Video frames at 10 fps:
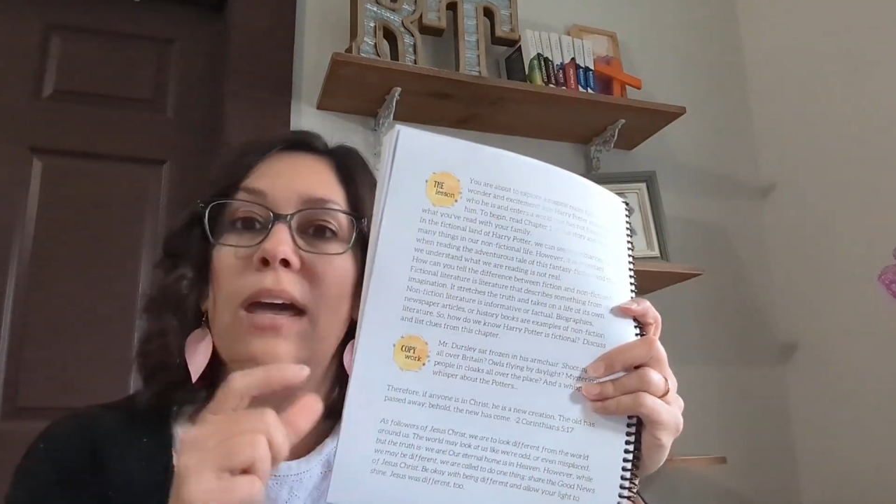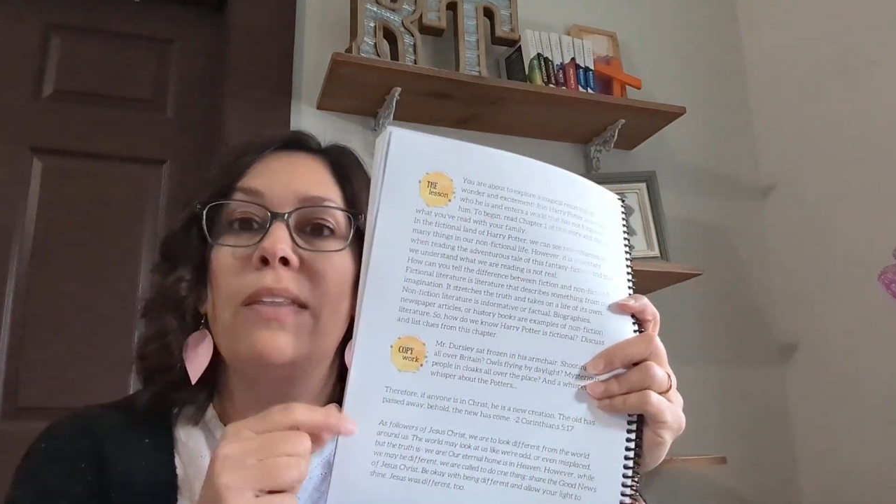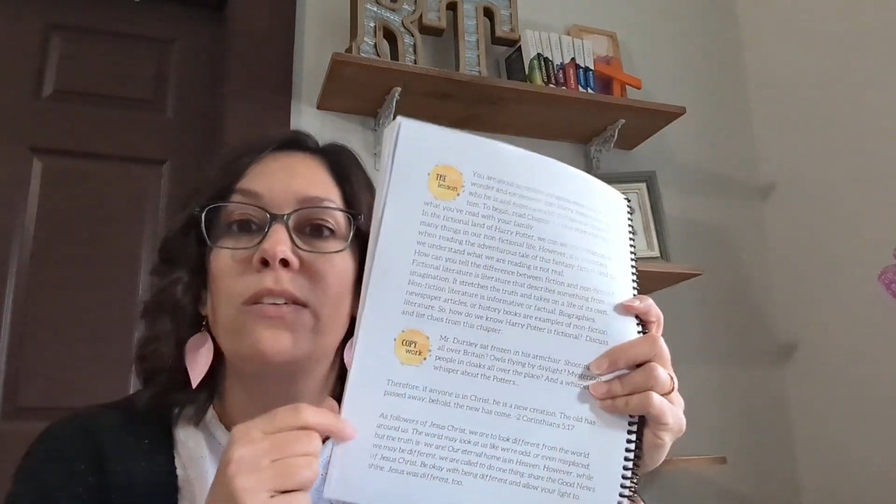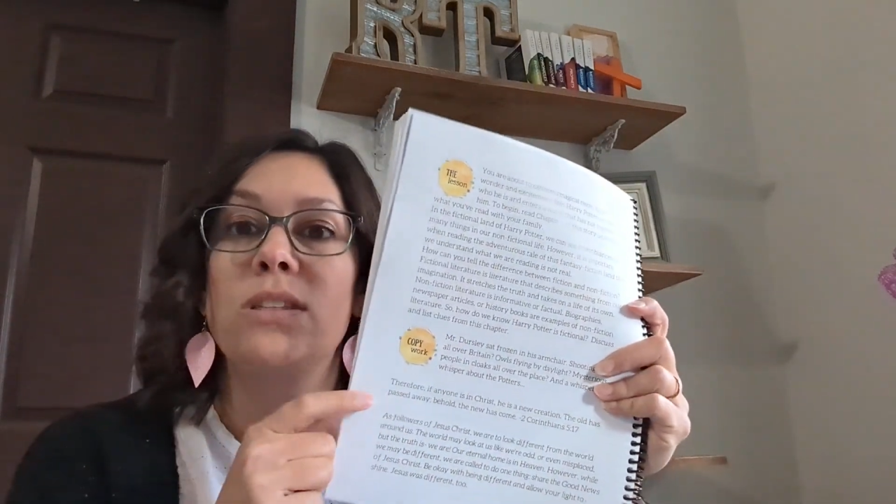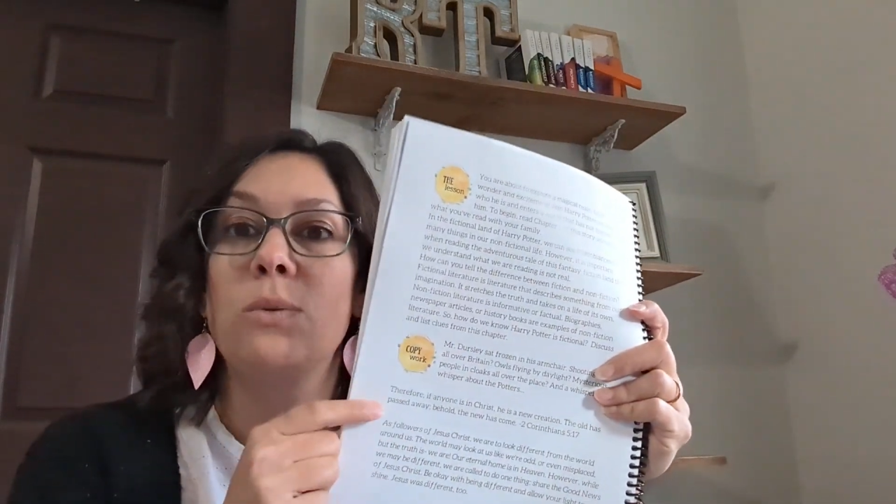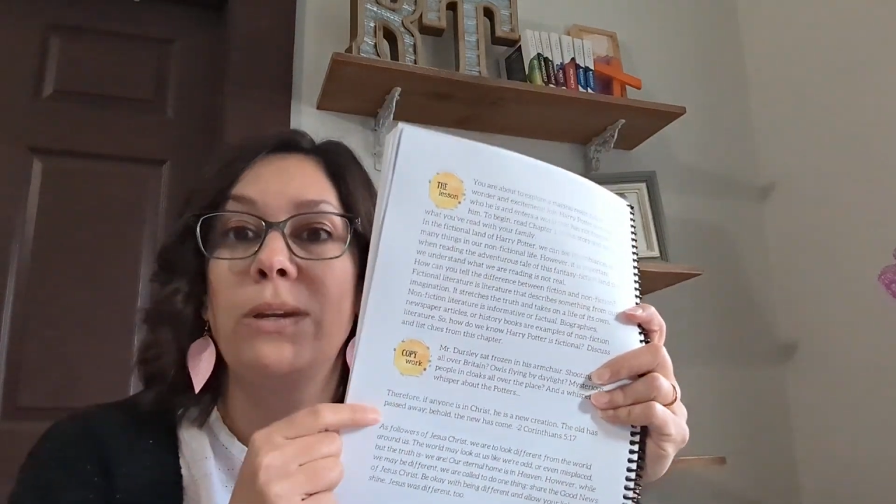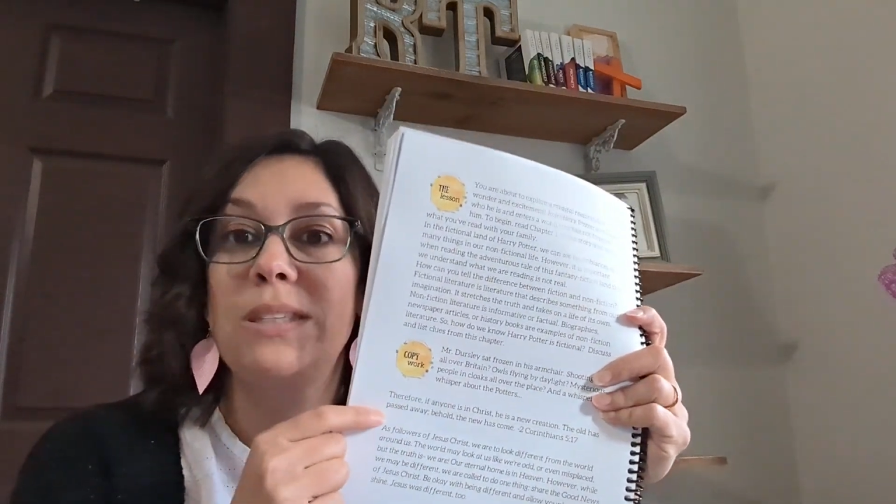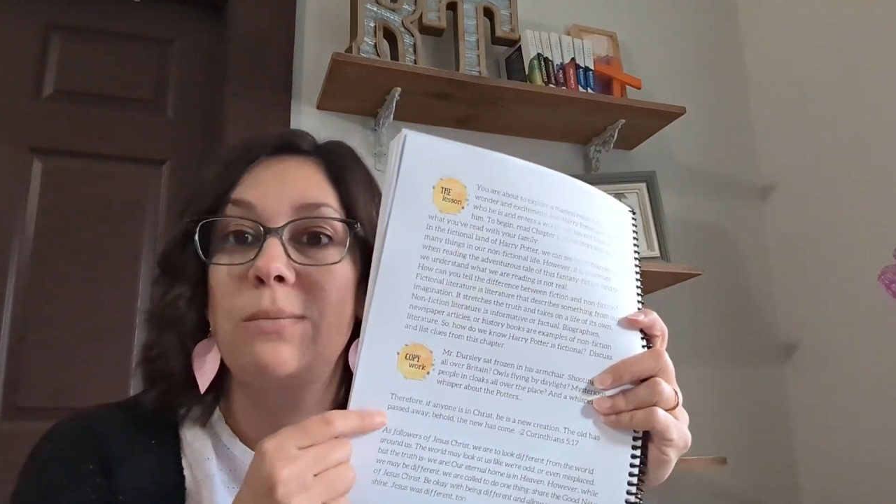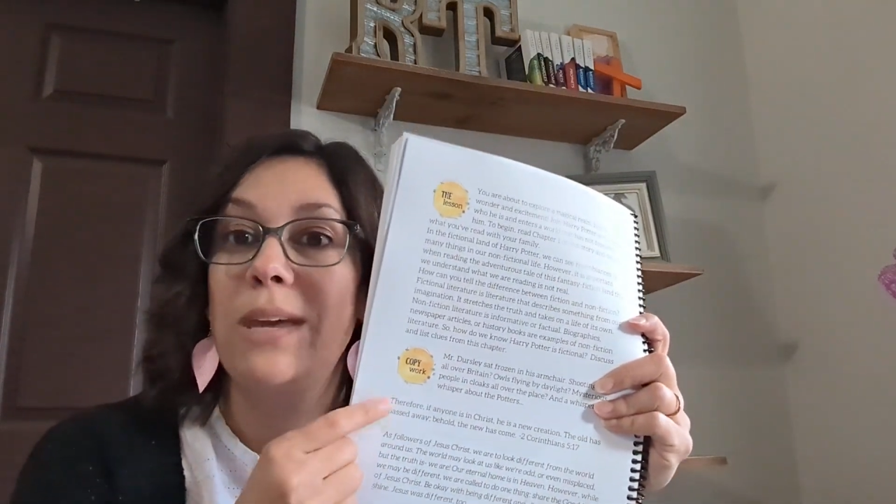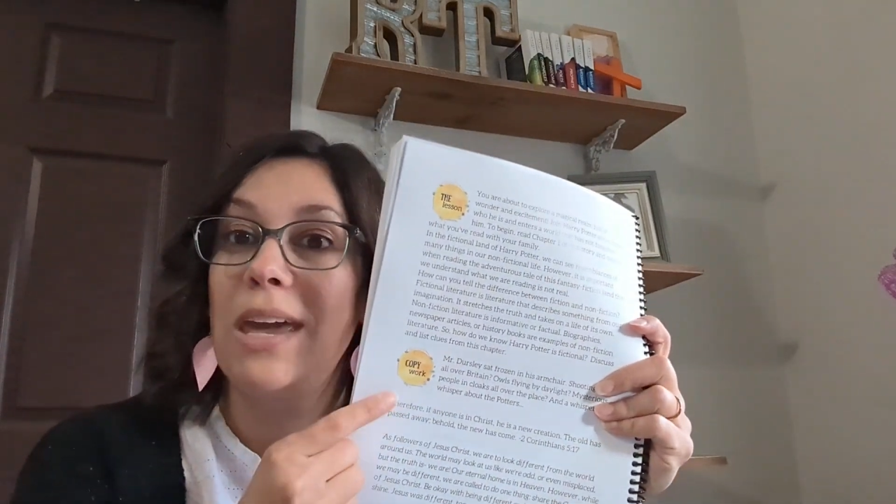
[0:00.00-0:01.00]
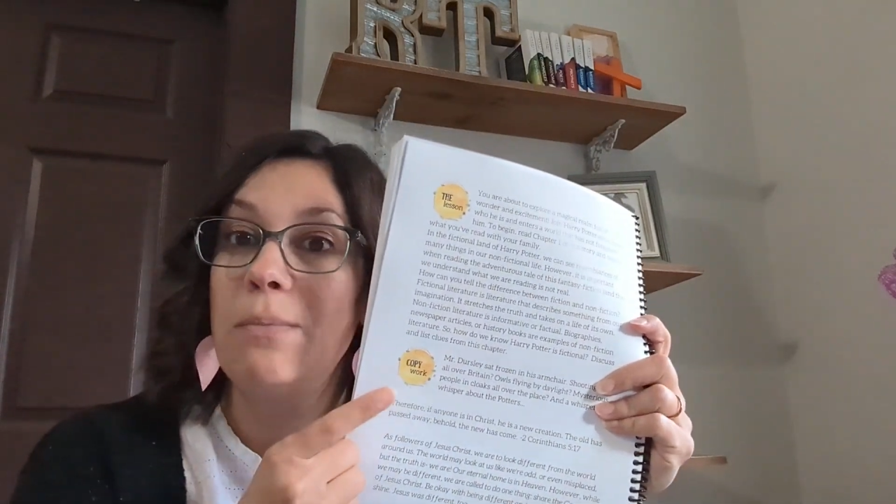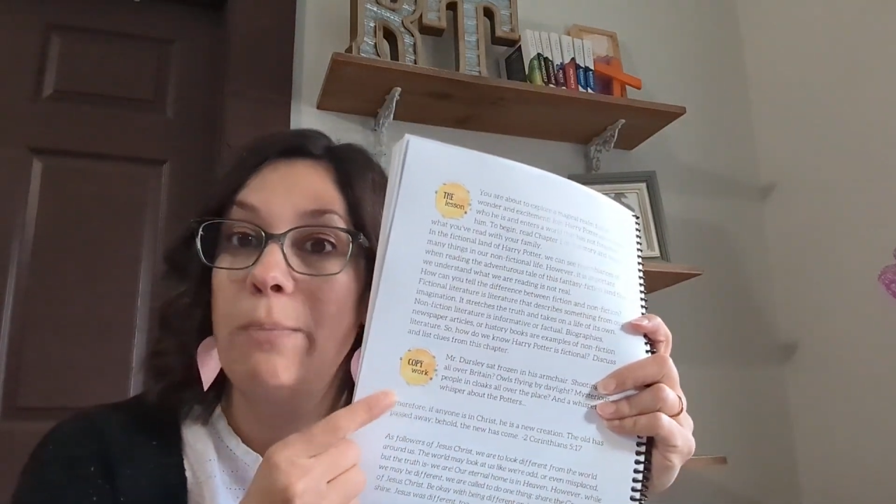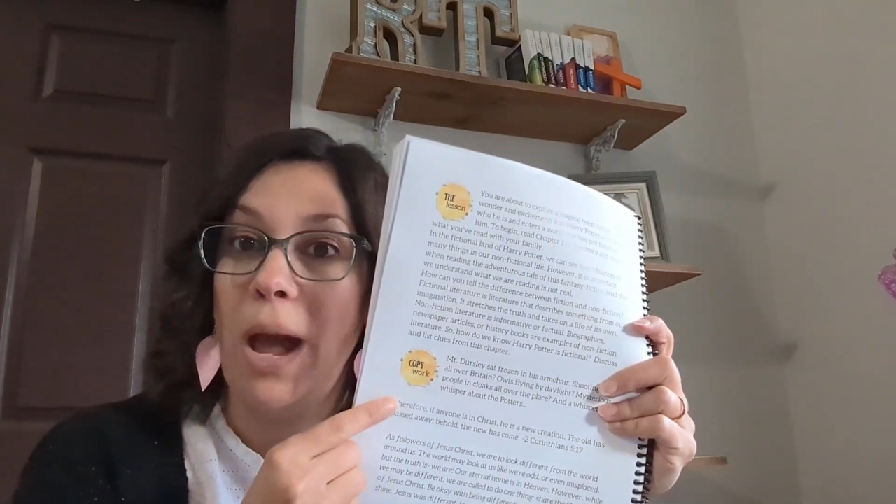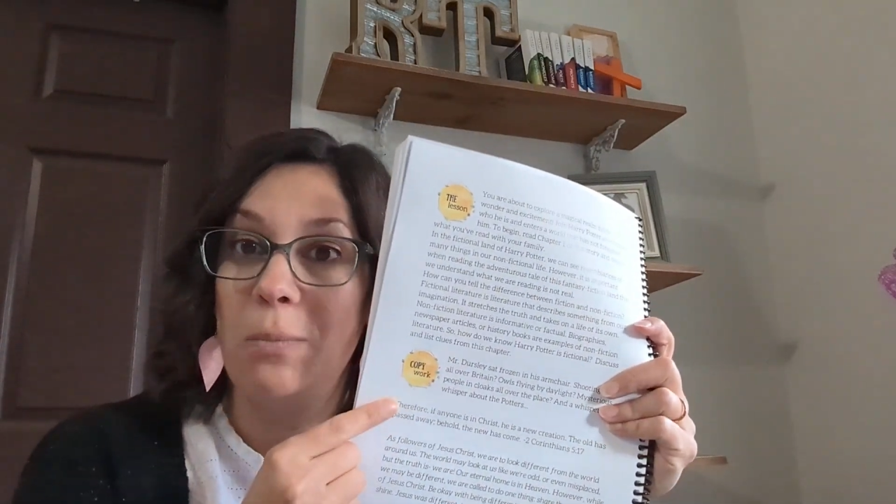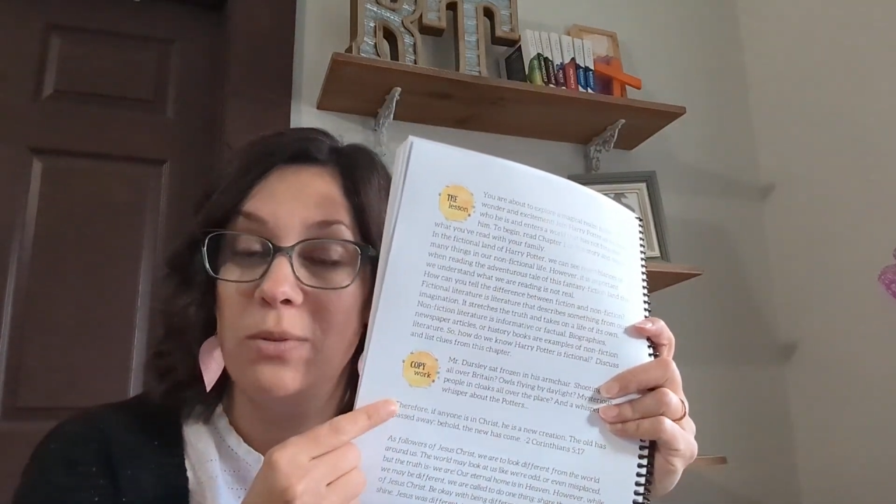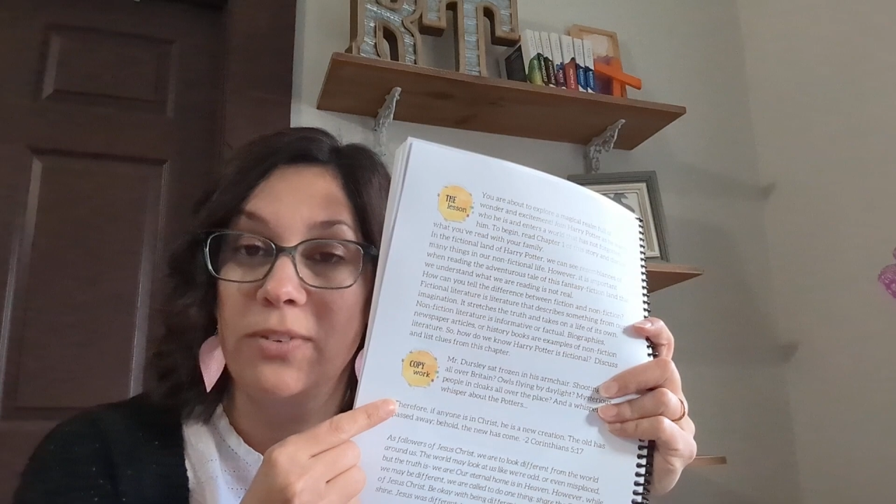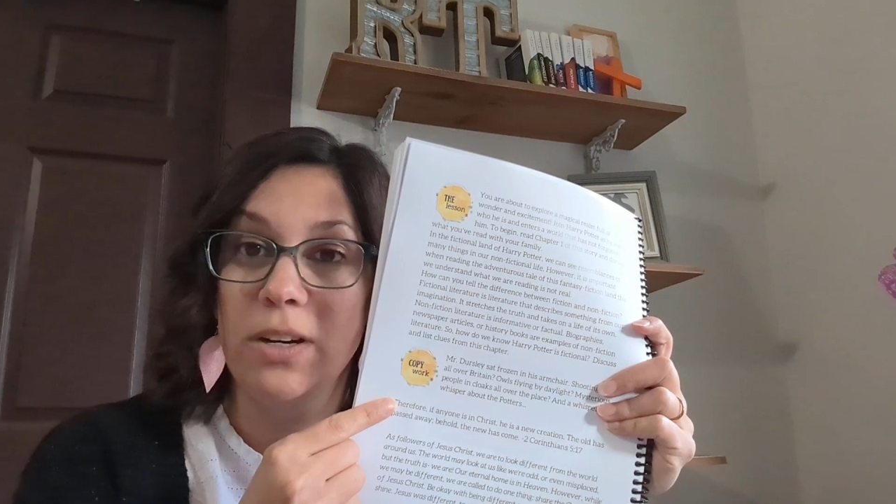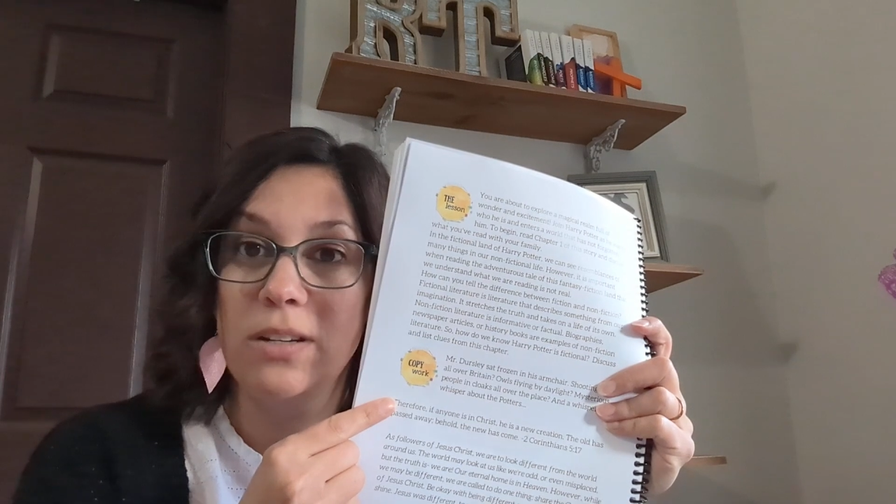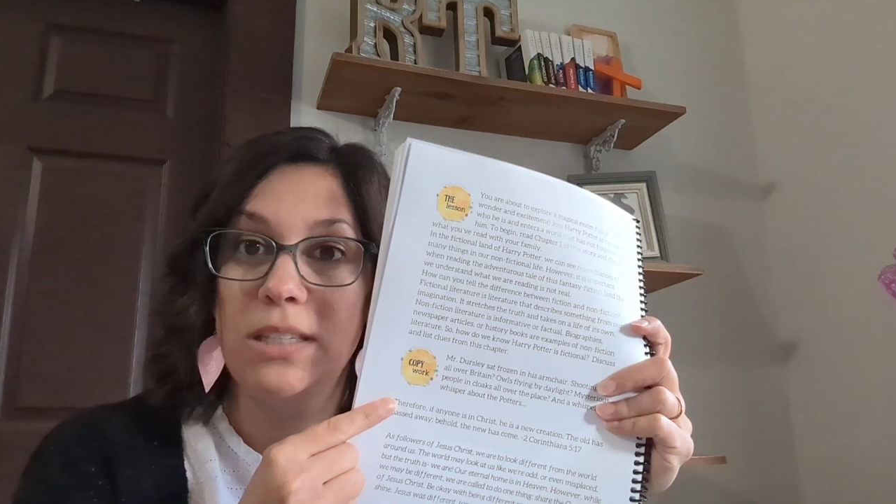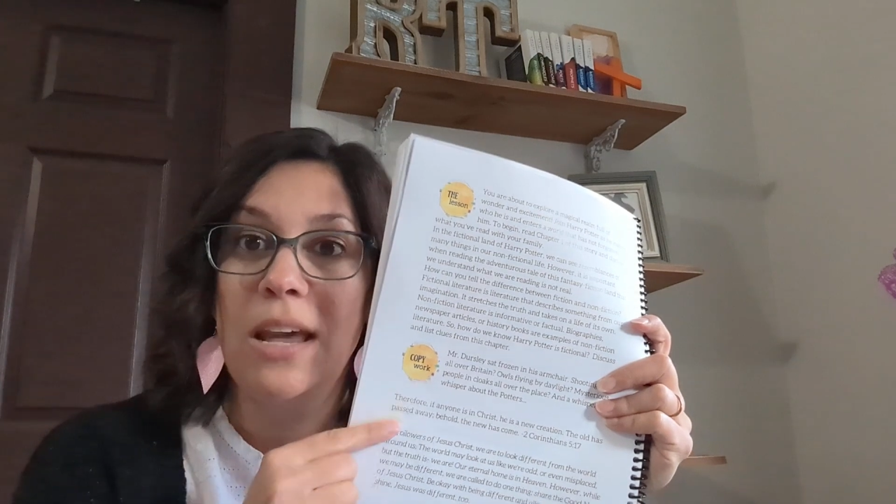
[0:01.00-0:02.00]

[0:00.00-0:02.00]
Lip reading: There's going to be a Bible verse.